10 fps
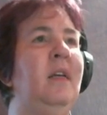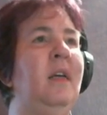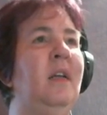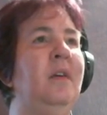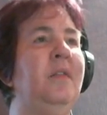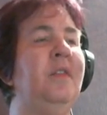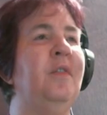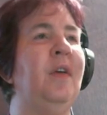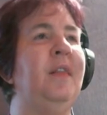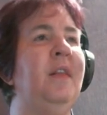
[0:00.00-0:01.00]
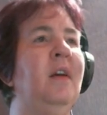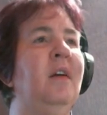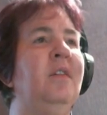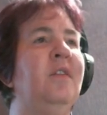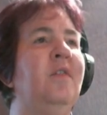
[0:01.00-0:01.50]
Yellow is right
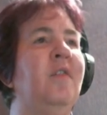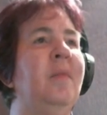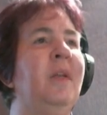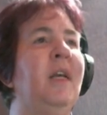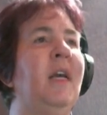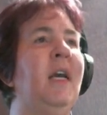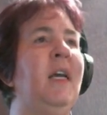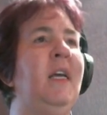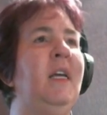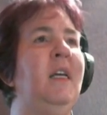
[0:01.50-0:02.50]
there, so formula A.